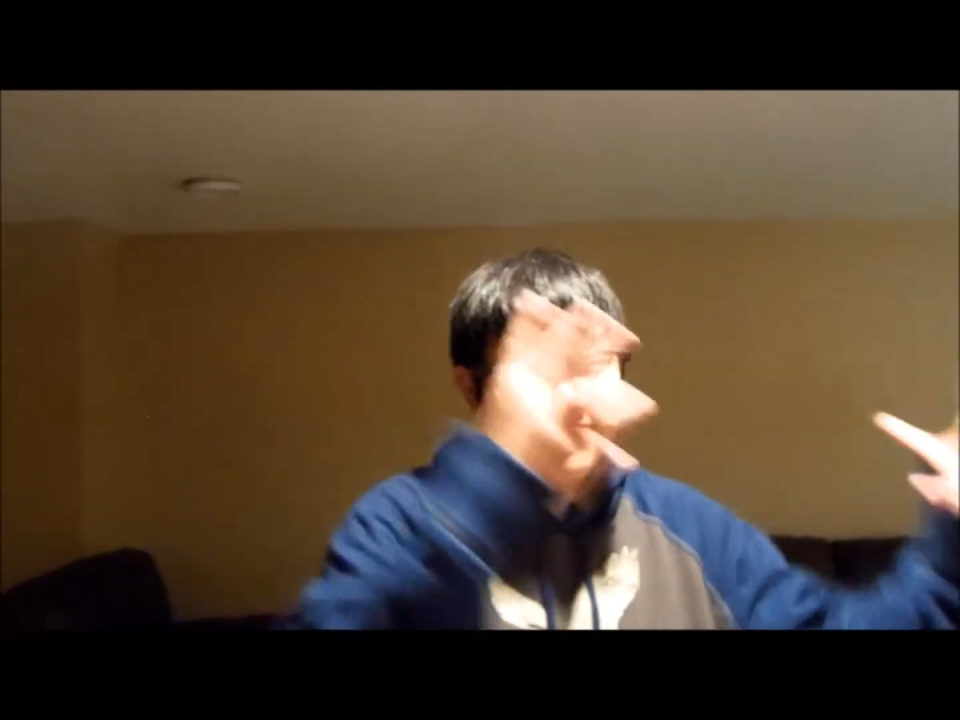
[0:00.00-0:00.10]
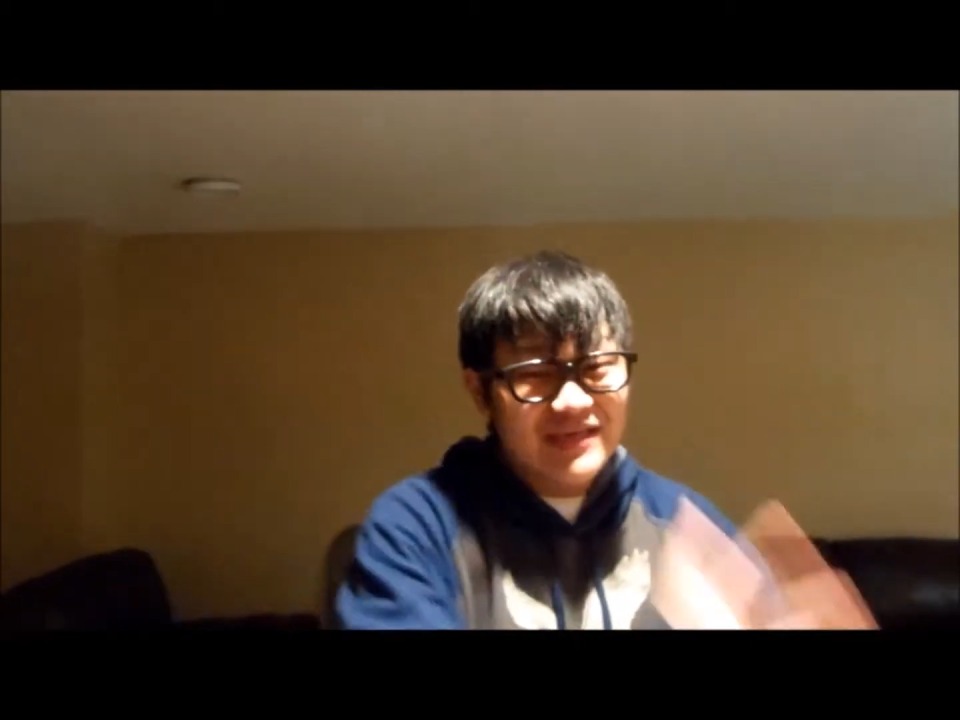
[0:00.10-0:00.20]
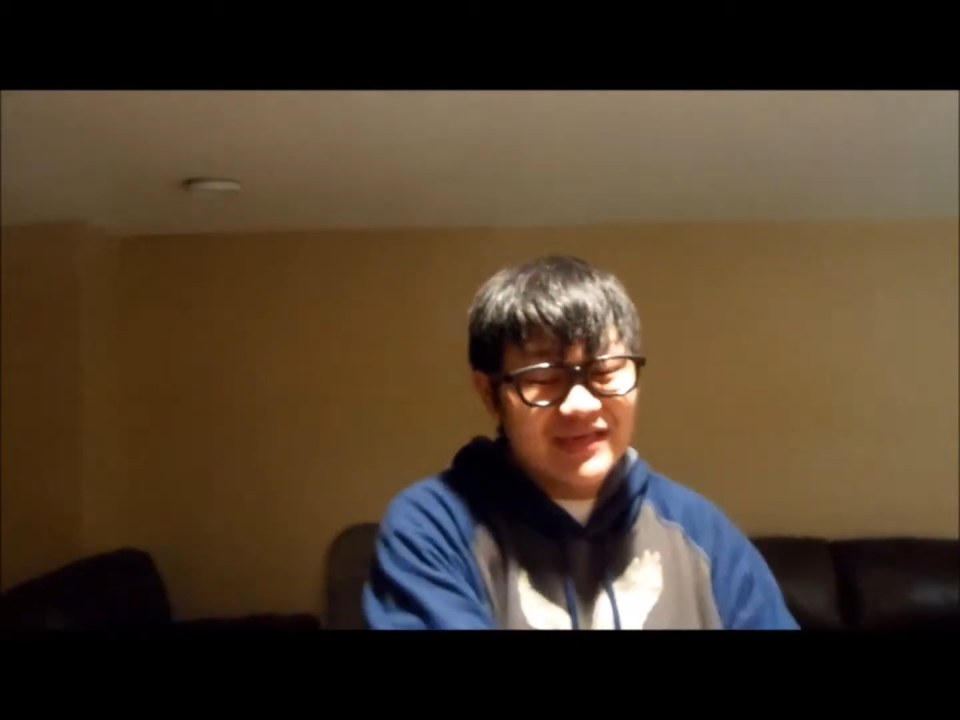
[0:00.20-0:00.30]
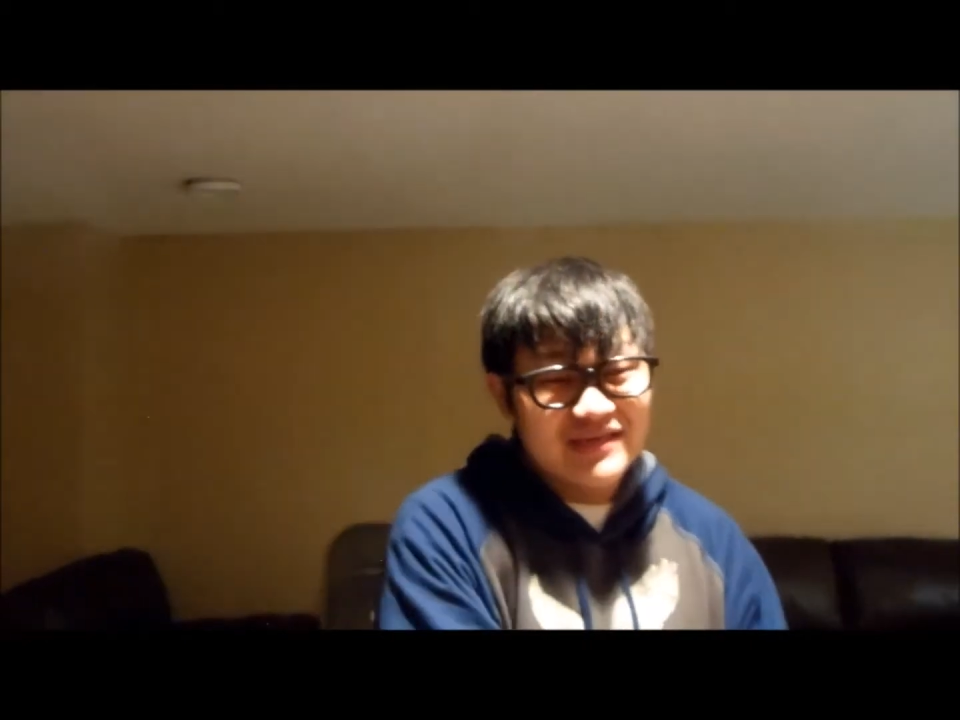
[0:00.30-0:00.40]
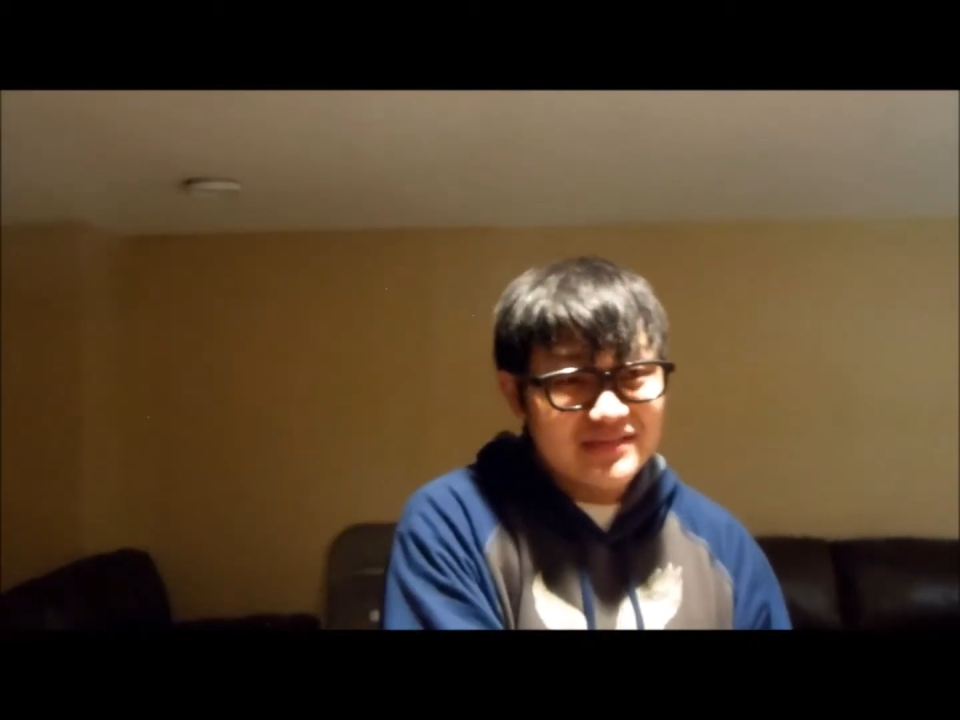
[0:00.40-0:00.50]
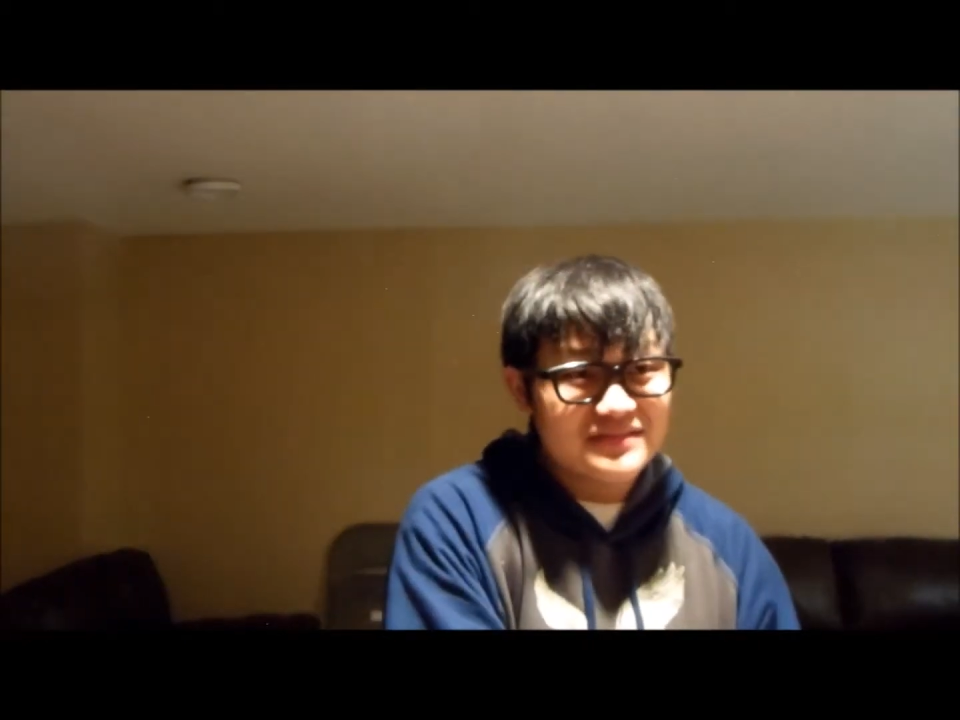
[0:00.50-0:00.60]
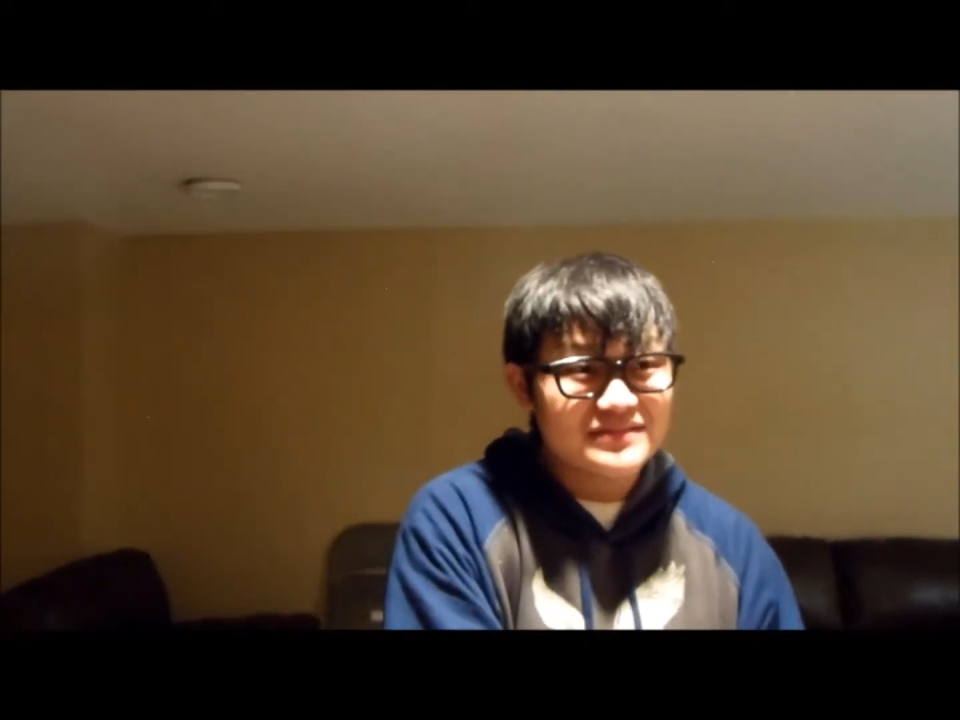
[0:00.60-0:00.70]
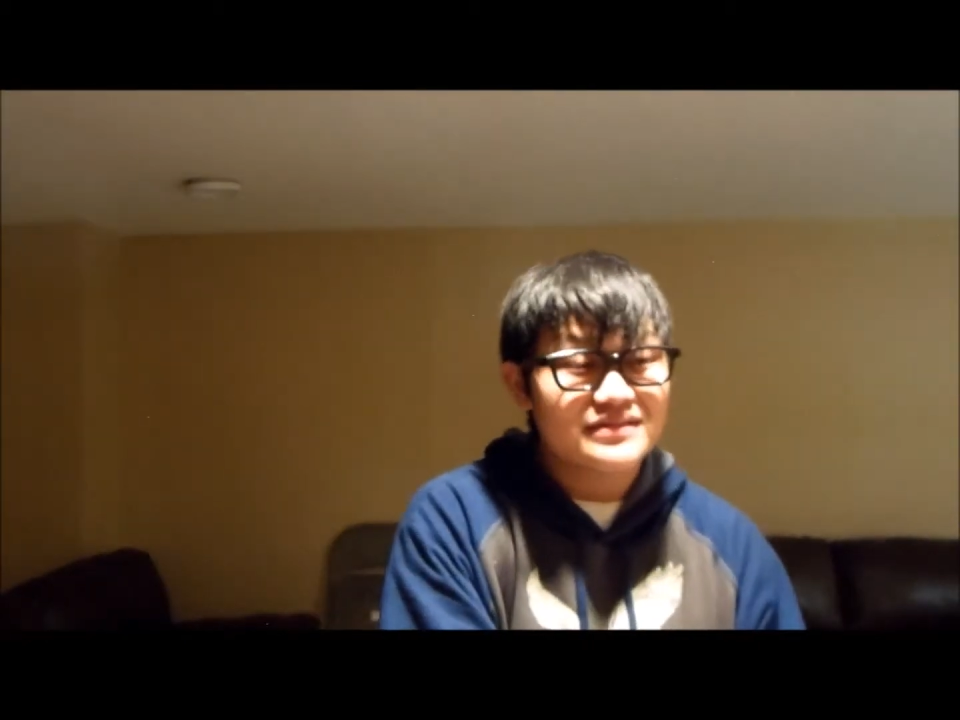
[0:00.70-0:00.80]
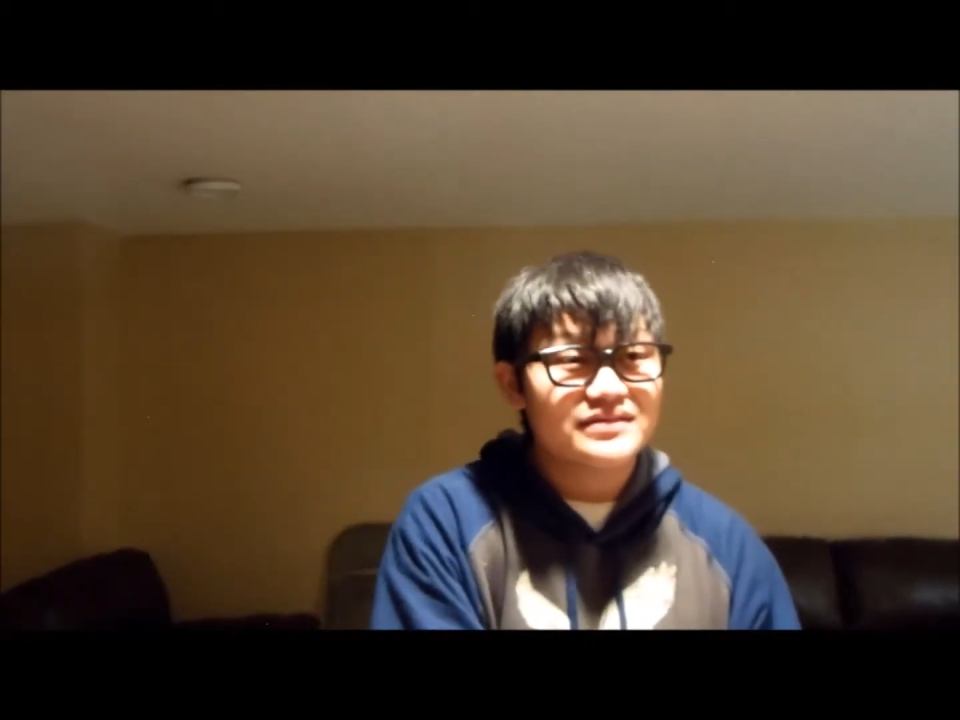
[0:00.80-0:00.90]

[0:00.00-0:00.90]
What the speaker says: the kids,